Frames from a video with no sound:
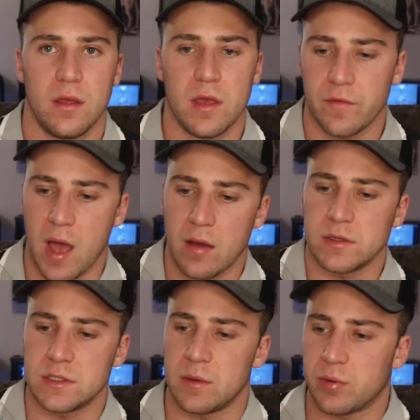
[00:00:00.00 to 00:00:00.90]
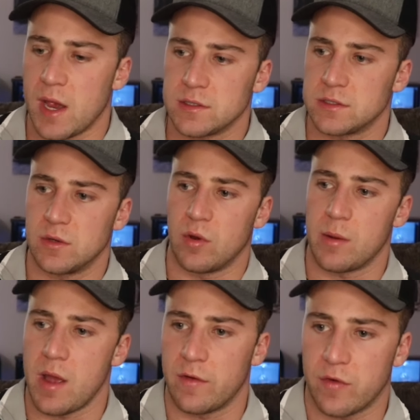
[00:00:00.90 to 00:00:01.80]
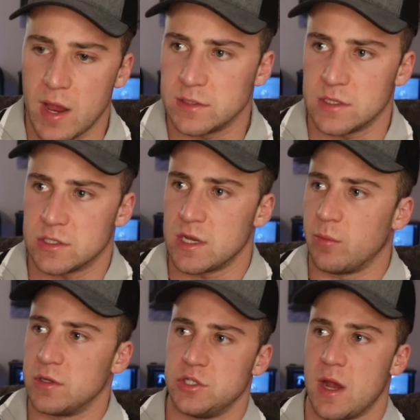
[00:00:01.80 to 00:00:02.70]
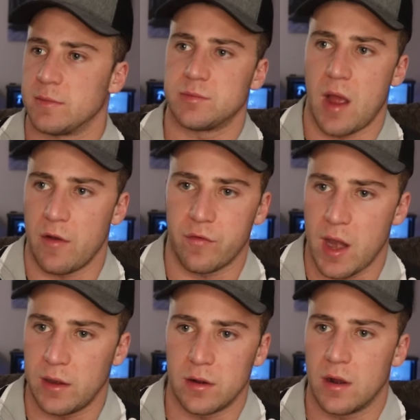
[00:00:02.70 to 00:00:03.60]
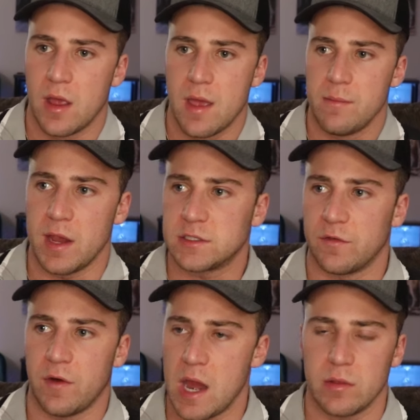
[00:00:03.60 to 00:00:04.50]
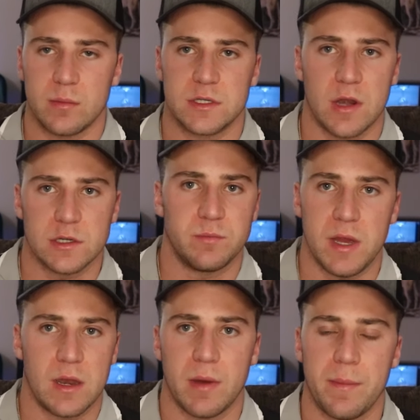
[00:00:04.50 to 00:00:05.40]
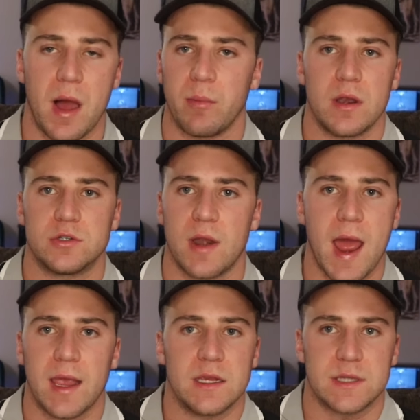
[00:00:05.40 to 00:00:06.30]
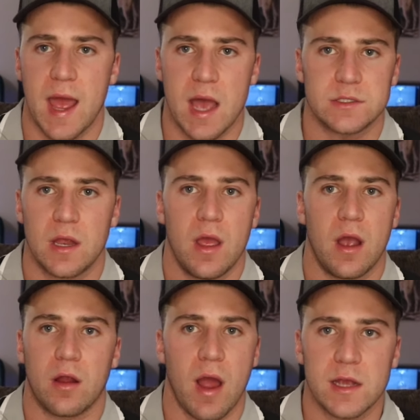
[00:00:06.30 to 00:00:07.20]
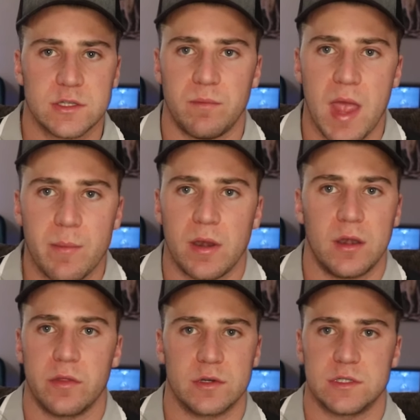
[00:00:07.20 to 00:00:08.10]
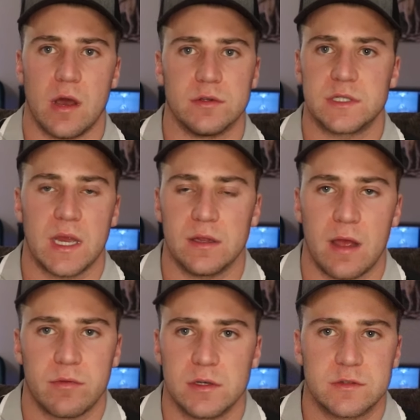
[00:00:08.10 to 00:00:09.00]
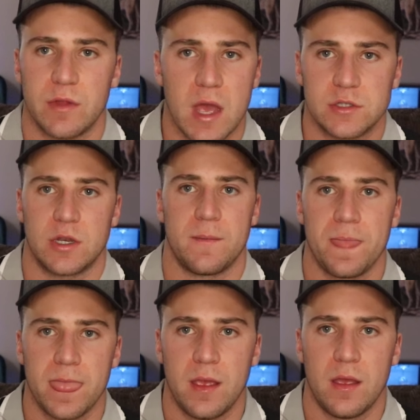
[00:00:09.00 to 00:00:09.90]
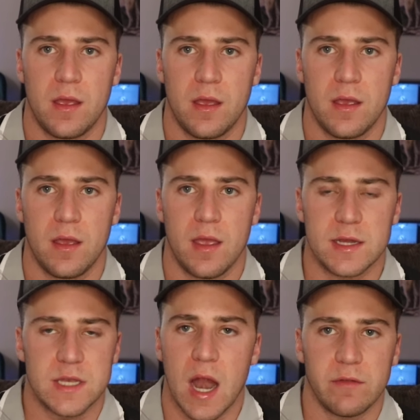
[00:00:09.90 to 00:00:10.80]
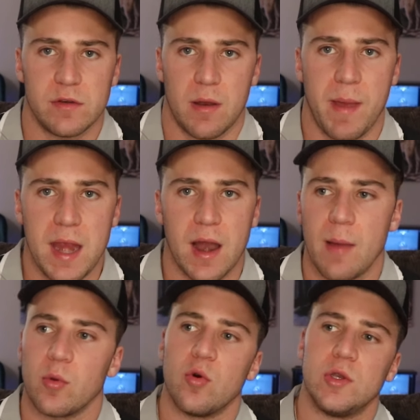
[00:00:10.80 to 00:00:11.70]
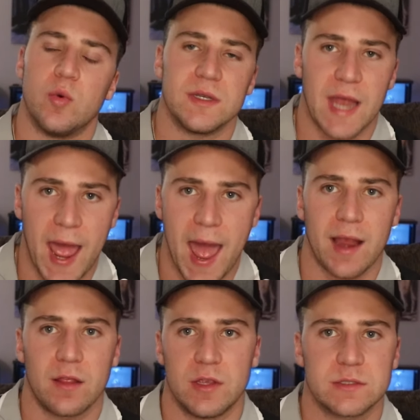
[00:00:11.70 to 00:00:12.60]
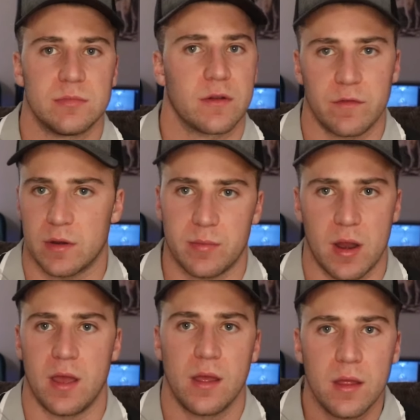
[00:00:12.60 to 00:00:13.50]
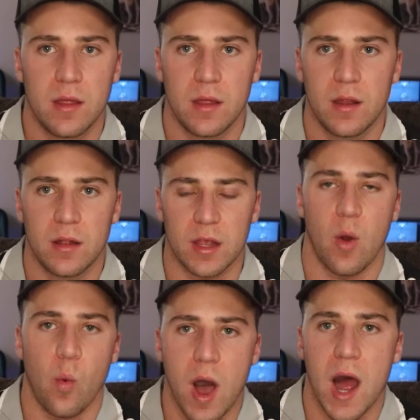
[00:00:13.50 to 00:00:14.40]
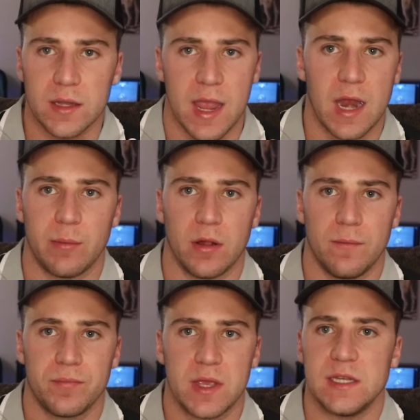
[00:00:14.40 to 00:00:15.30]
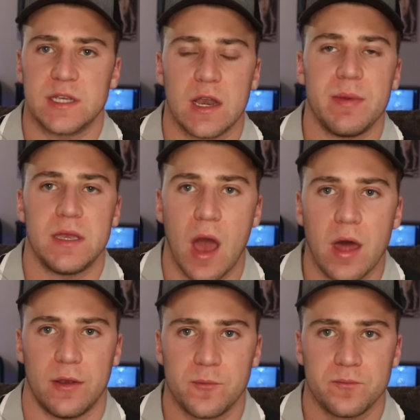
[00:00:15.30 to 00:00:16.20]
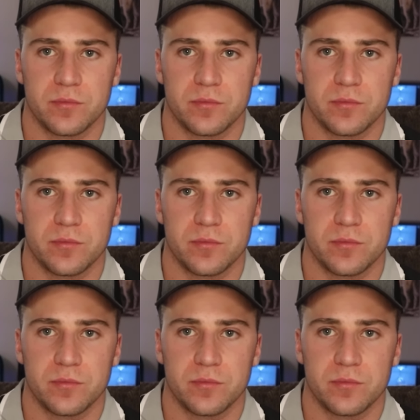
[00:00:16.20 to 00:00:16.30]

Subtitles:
If I was in the presence of one of my friends and someone jumps my friend or picks a fight with him and starts beating him up, I'm going to drag his ass across the pavement until there's no skin left in his flesh. It's not even a debate. I'm going to attack this like a wild animal. He's going to be done.